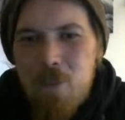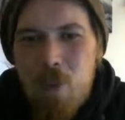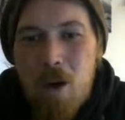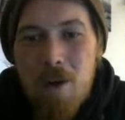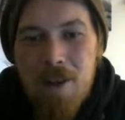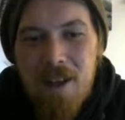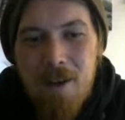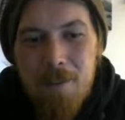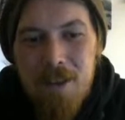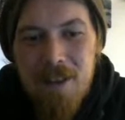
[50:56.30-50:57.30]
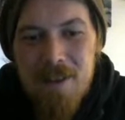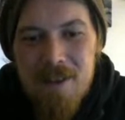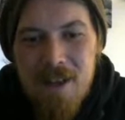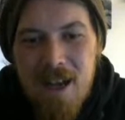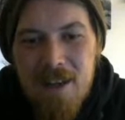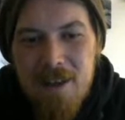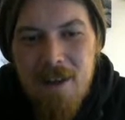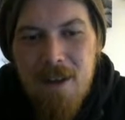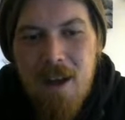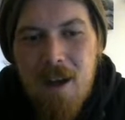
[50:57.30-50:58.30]
1. And I'm going to say,
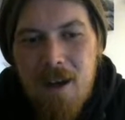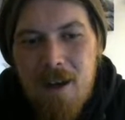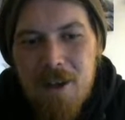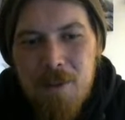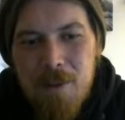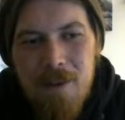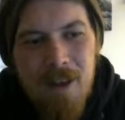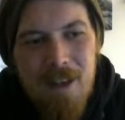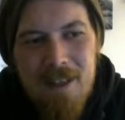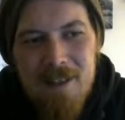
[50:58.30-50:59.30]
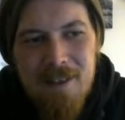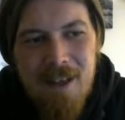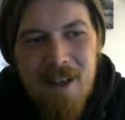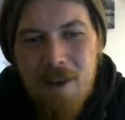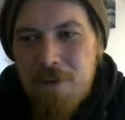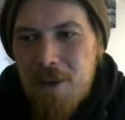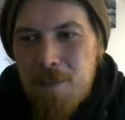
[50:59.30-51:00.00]
oh, you're unlucky today. I think you